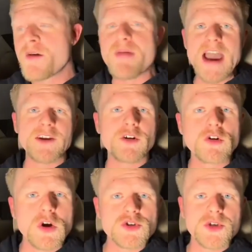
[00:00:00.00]
bagging your
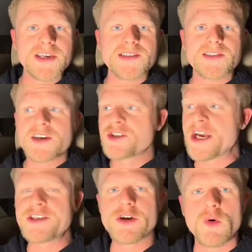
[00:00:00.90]
groceries,
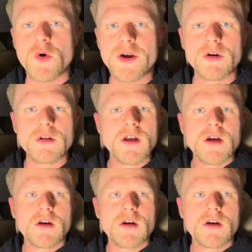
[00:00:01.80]
changing your oil,